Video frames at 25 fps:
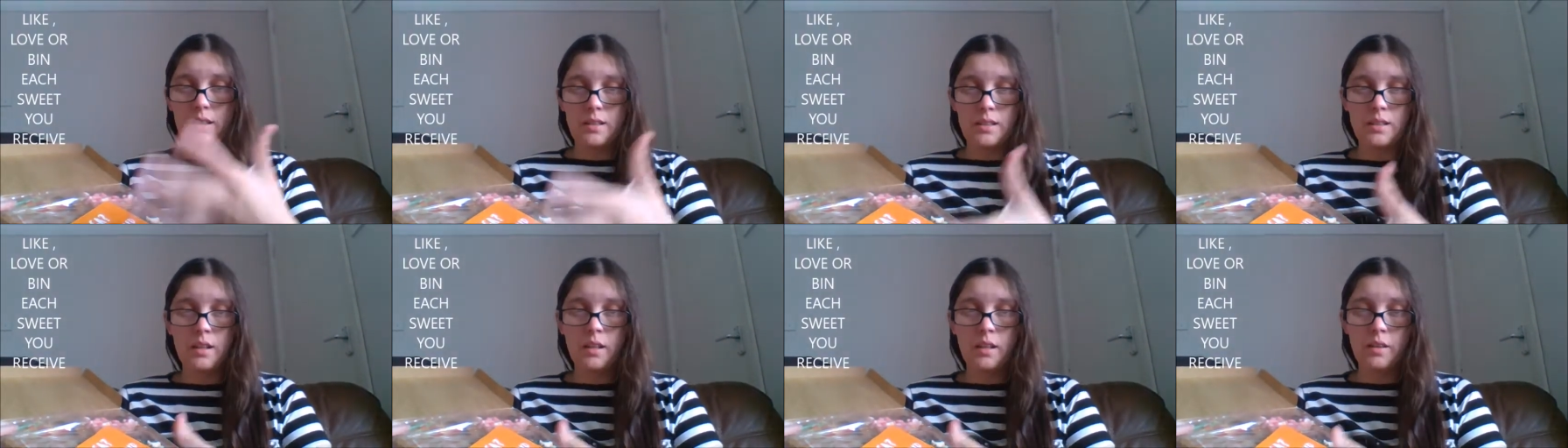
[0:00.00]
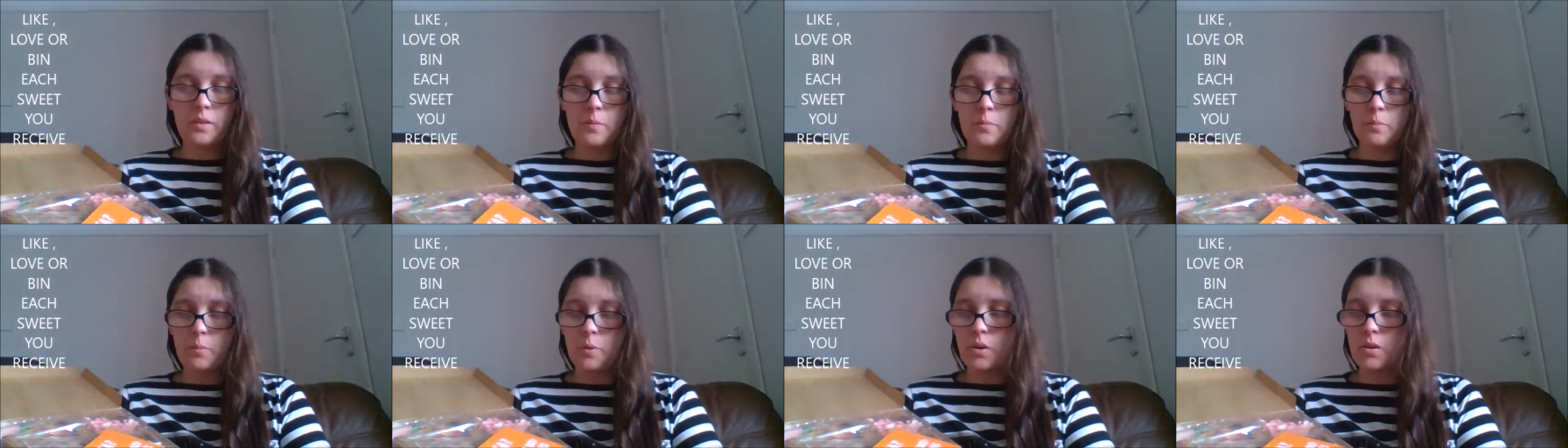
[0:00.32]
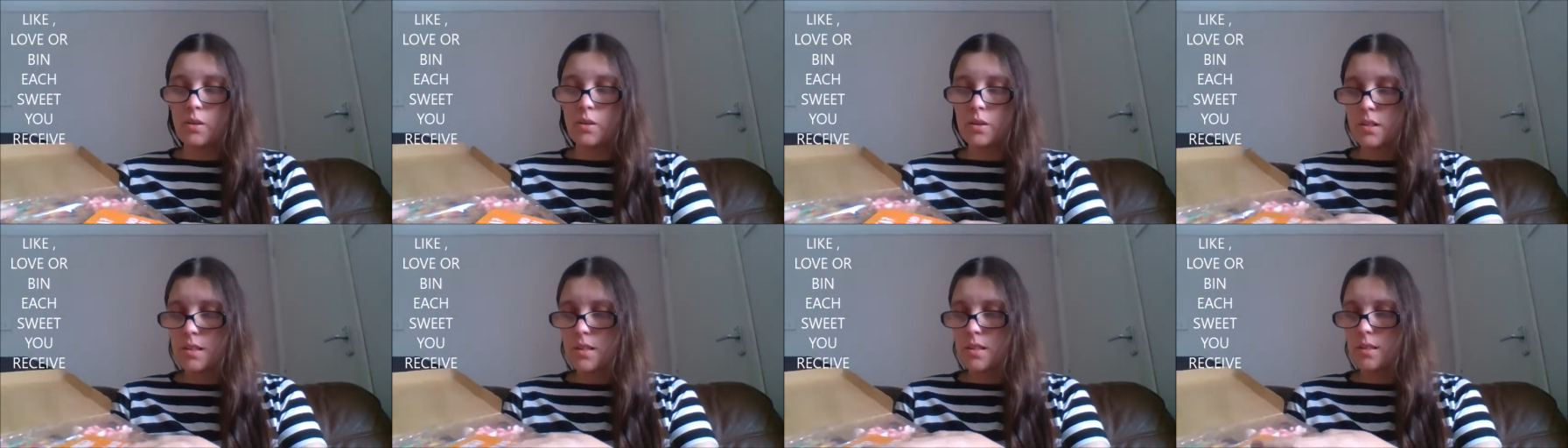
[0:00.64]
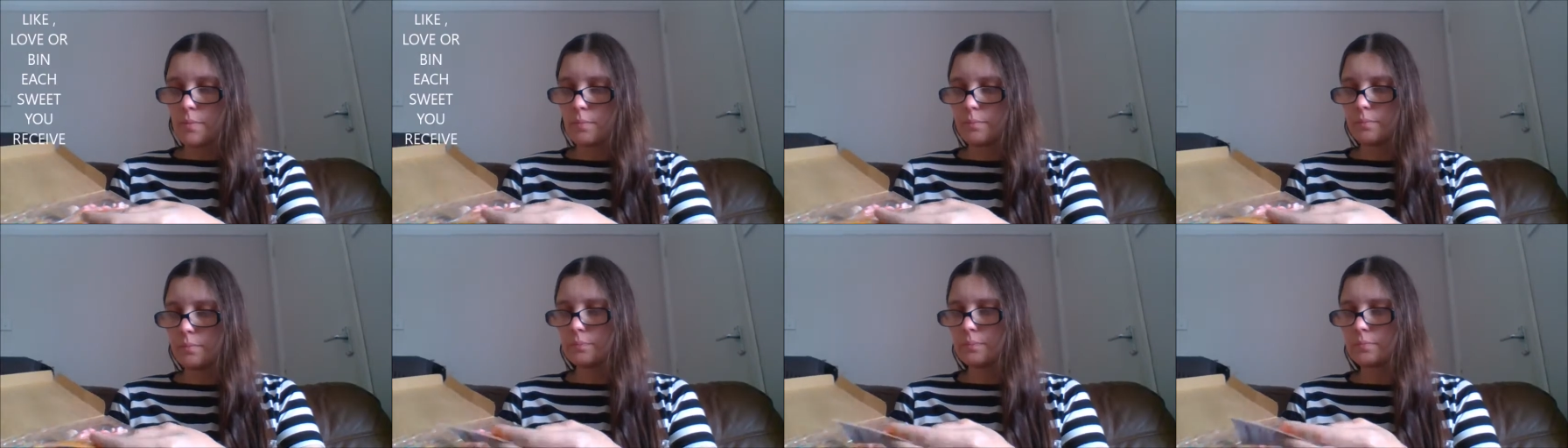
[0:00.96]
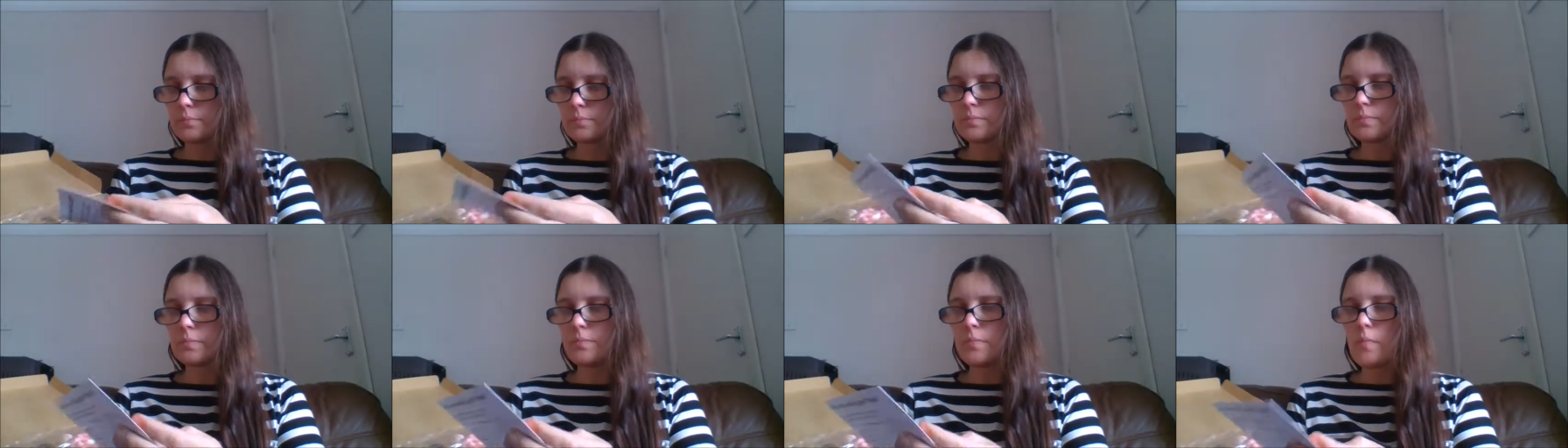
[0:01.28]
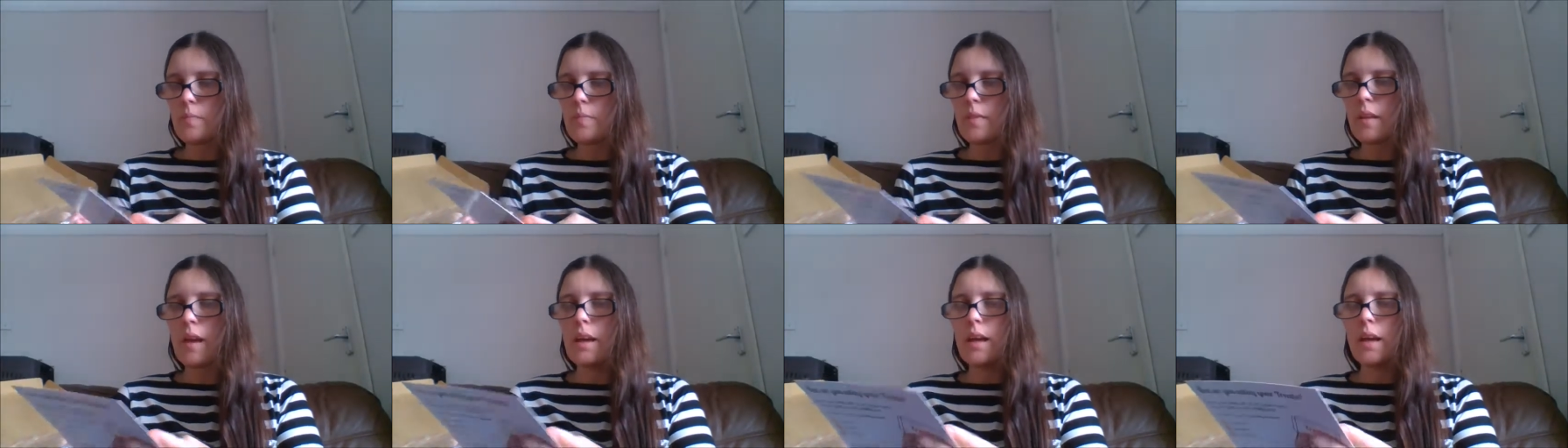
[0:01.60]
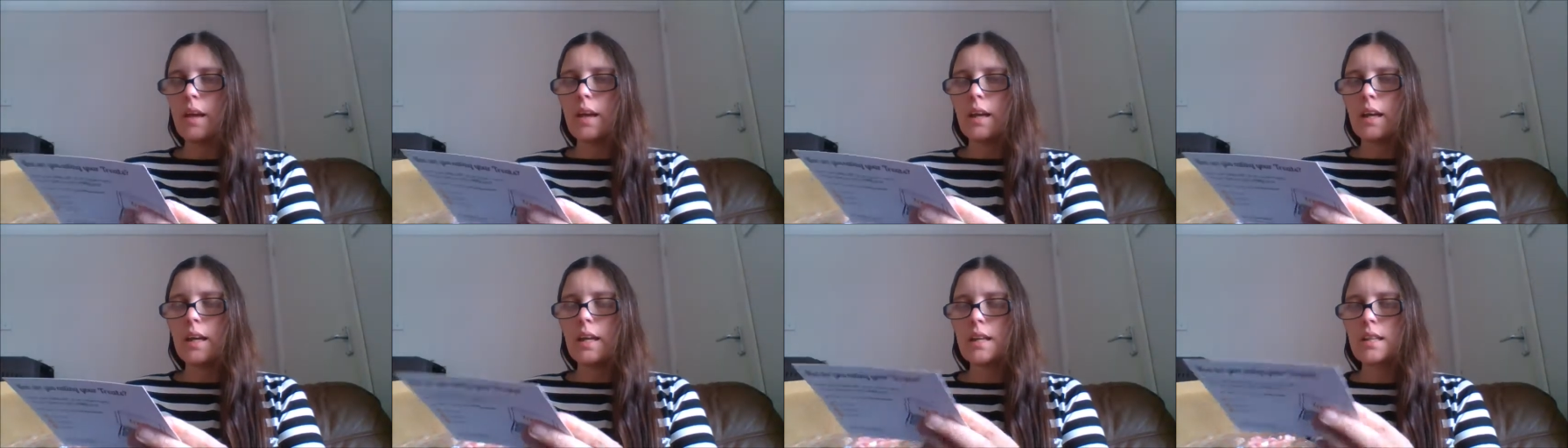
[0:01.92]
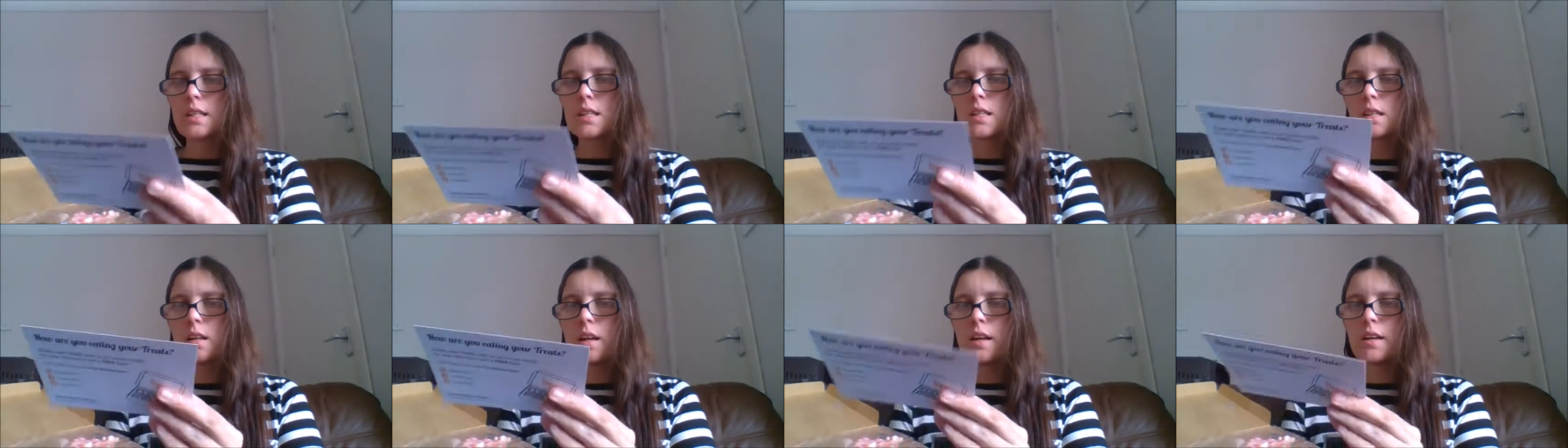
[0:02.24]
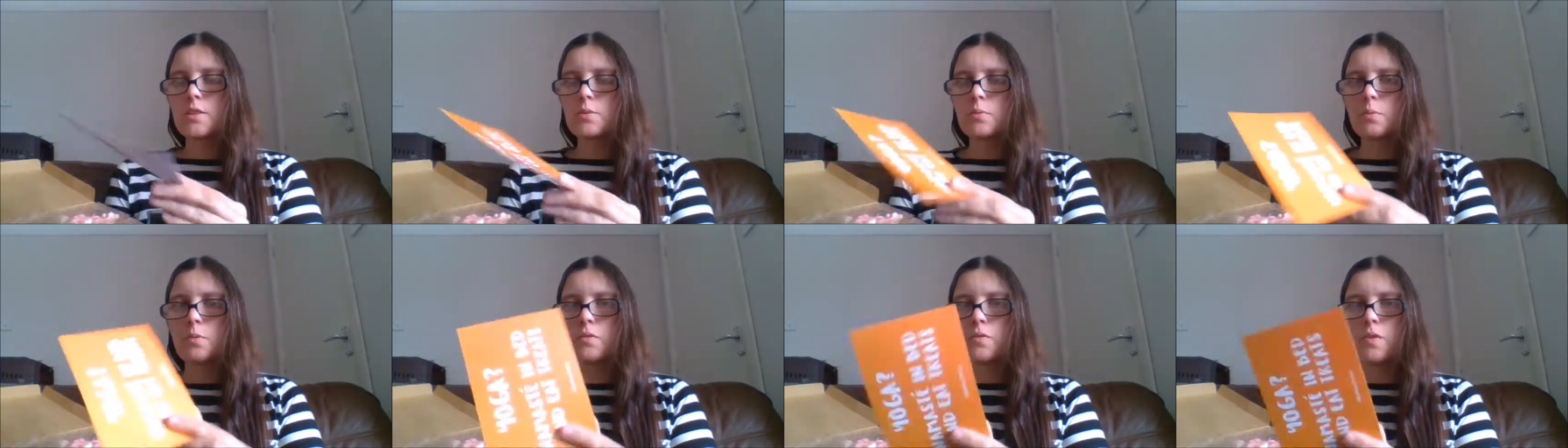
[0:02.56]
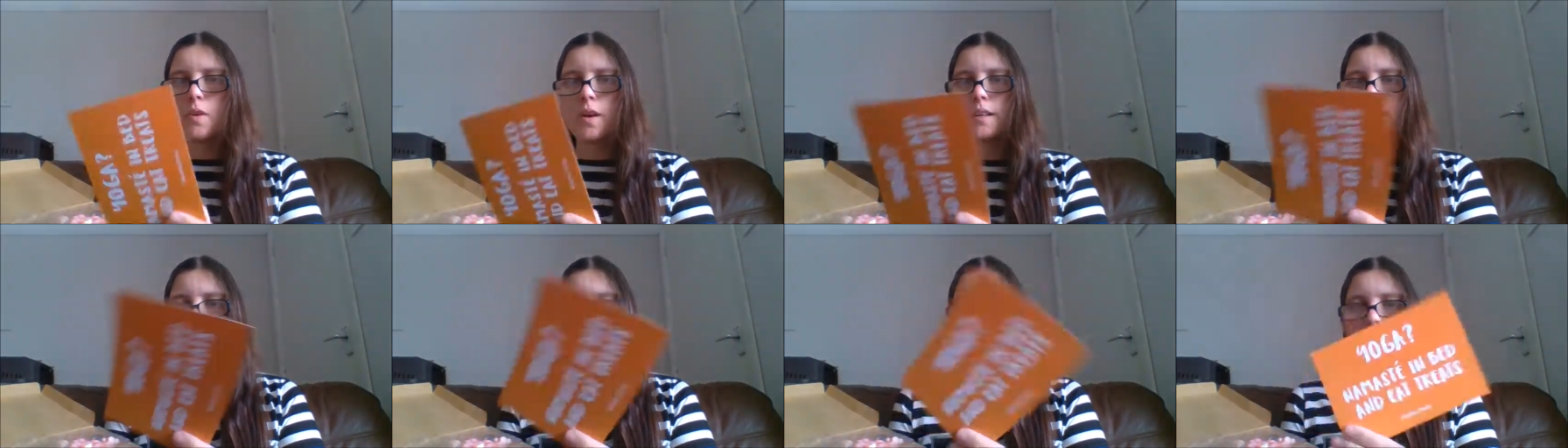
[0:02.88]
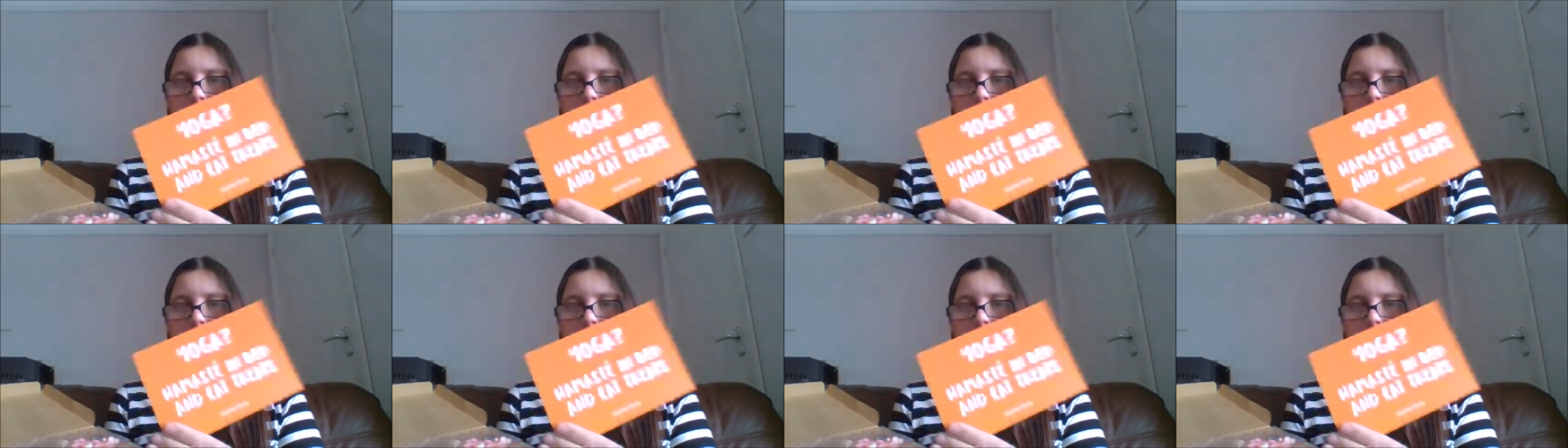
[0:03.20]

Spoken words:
another box. Inside, you will find a